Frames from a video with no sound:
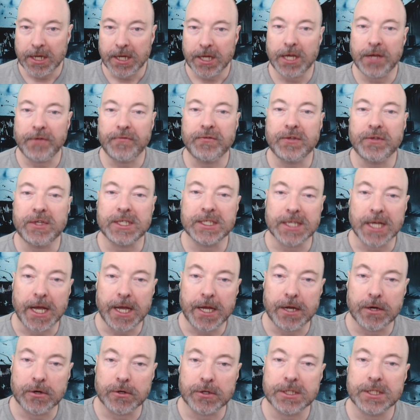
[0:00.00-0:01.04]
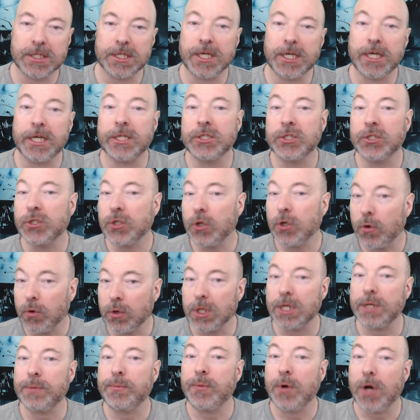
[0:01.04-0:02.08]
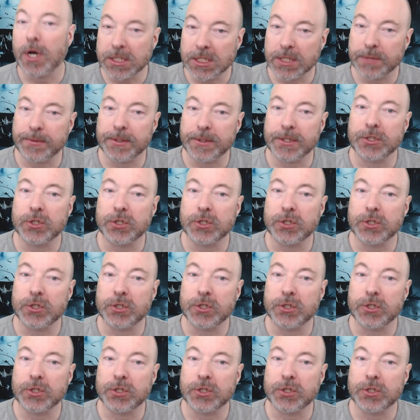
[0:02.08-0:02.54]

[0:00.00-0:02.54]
If desired, it's totally possible